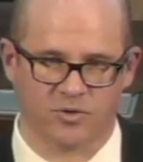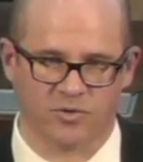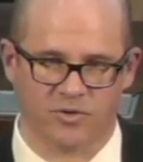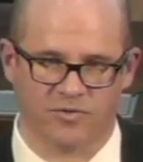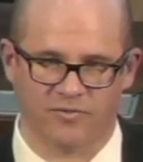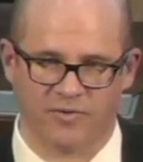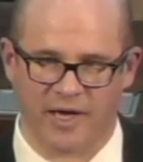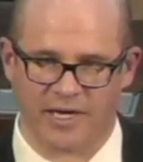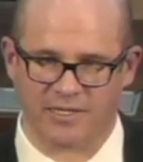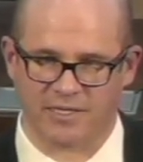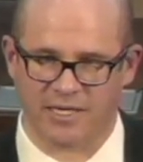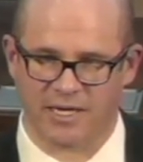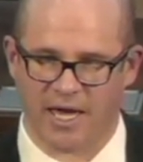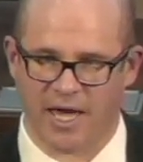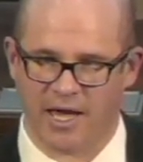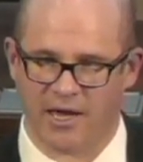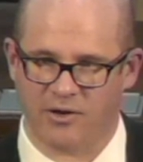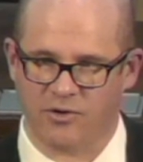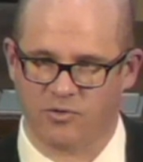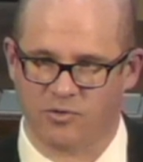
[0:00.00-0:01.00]
to
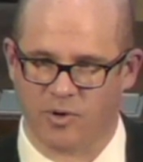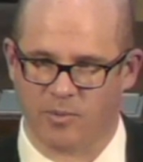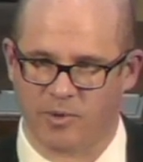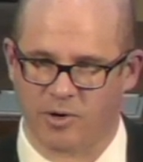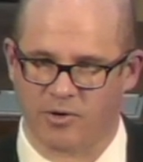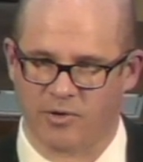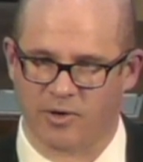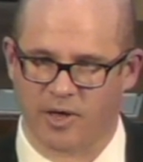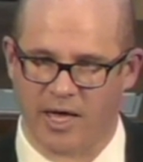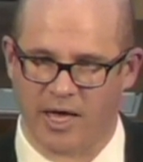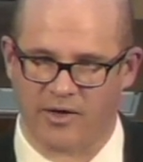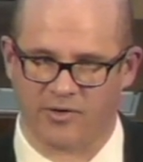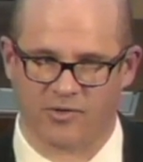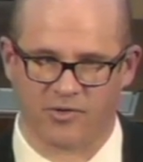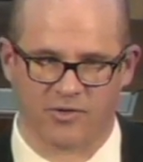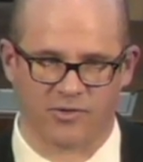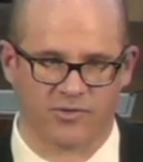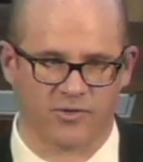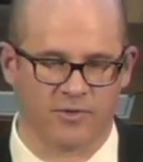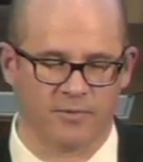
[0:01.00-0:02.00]
investigate criminal
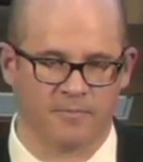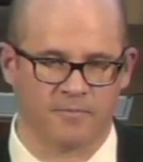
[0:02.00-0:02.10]
cases.